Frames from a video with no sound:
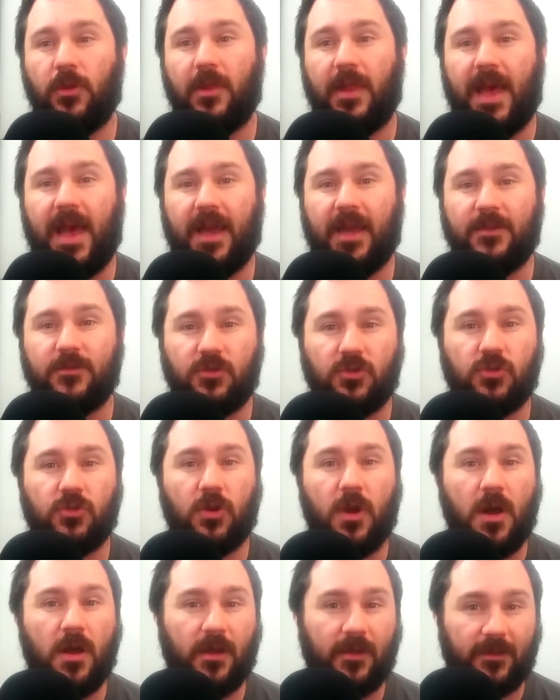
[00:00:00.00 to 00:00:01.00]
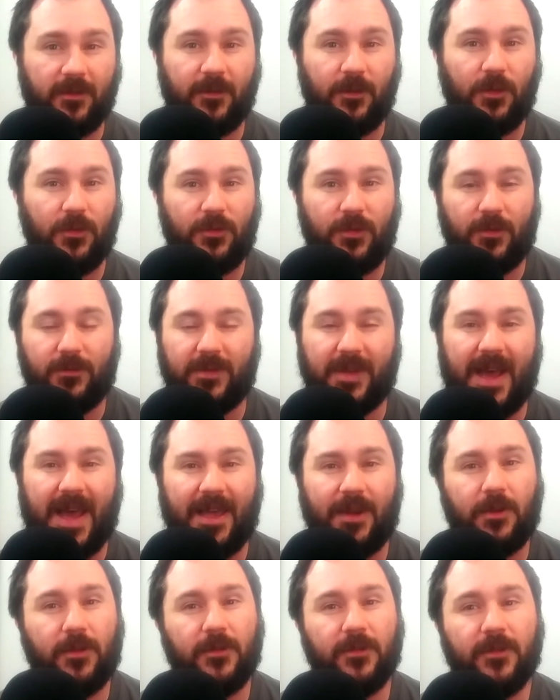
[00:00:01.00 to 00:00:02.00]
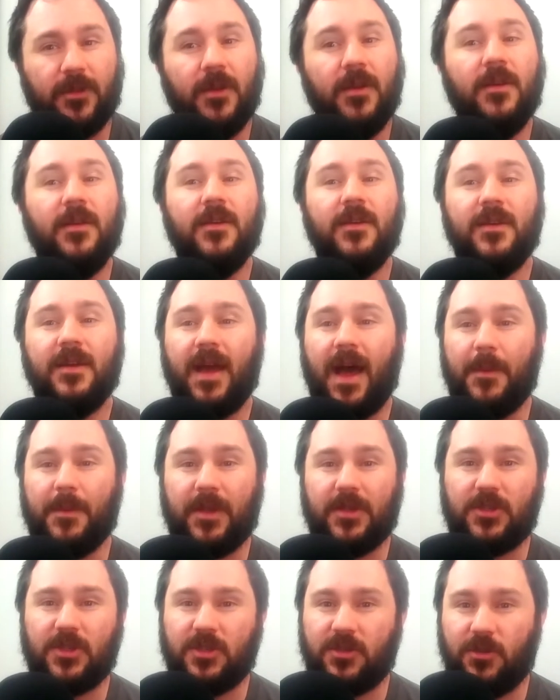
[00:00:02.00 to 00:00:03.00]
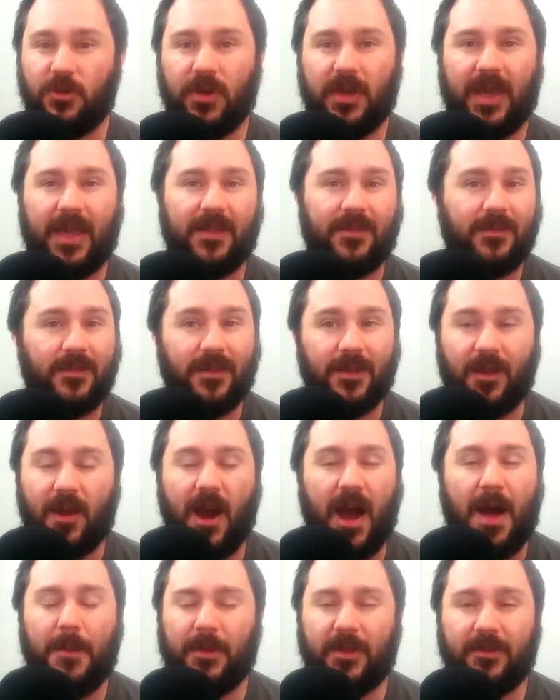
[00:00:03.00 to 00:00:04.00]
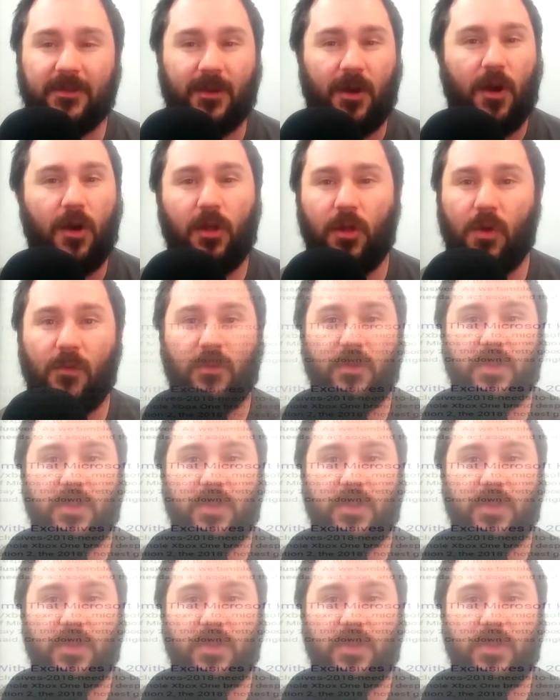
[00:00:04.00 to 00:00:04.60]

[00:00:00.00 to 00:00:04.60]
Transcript: the lack of strong exclusive titles. I mean, just look at comments all